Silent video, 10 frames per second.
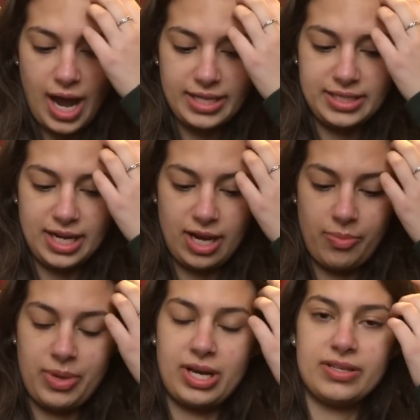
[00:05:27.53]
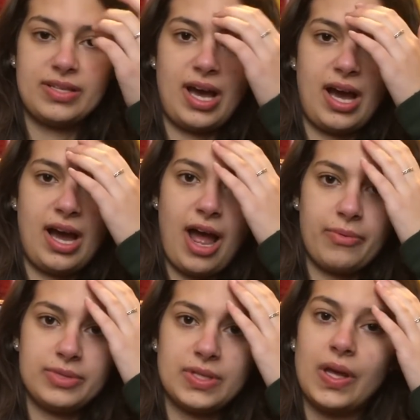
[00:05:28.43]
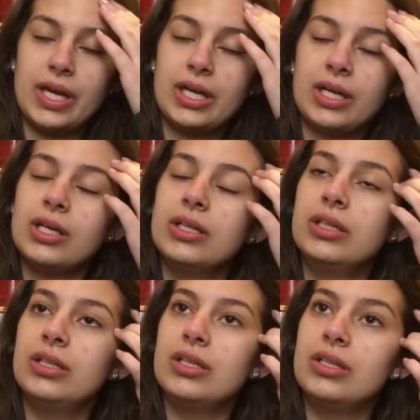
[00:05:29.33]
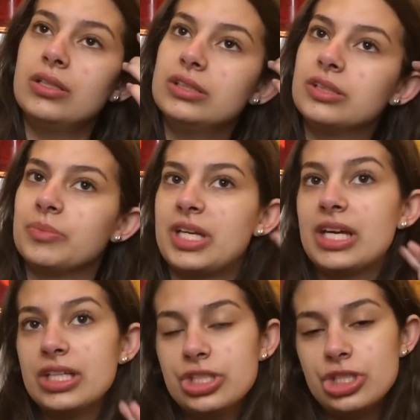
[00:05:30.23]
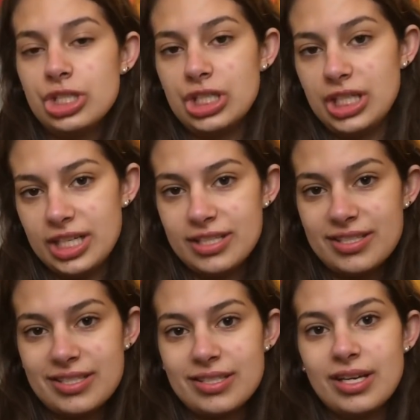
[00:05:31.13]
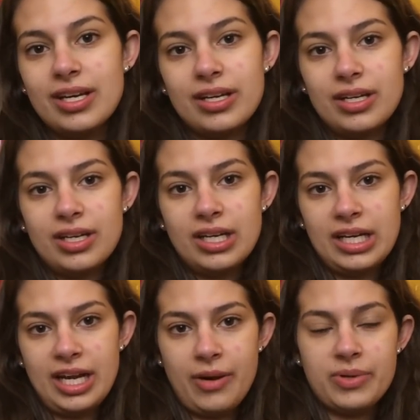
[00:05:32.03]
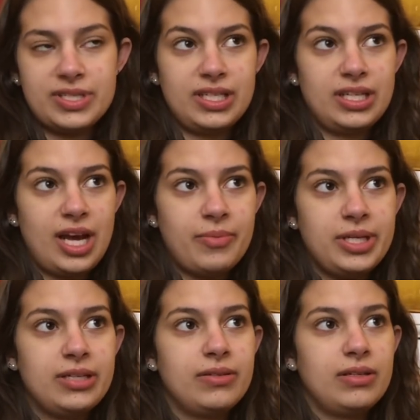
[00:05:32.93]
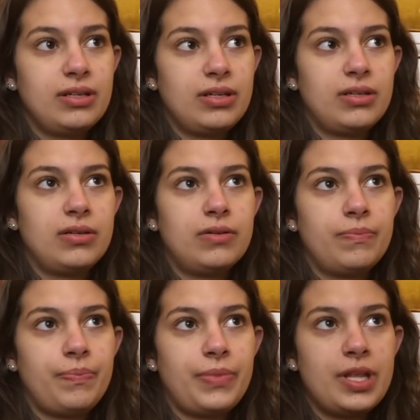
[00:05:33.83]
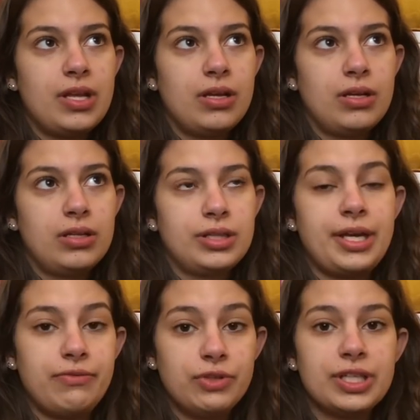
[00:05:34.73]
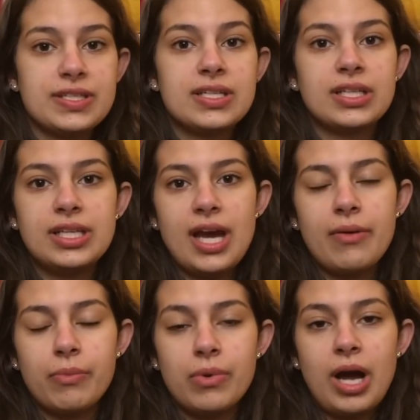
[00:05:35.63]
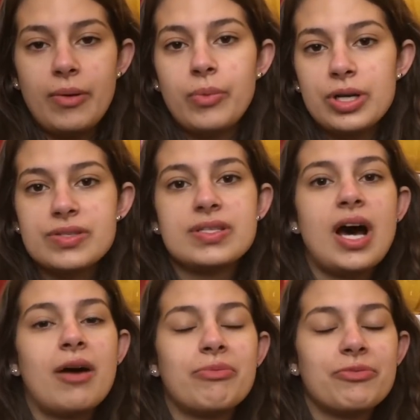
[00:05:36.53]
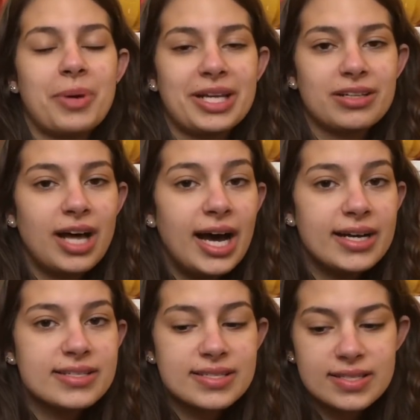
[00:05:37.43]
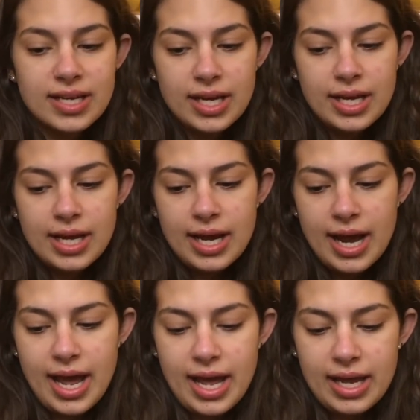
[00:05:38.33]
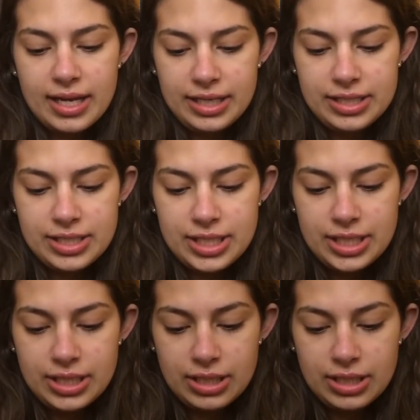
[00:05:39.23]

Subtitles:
I did it because I was like some kid genius, and I wasn't. I mean, like, realistically, I was top of my class, and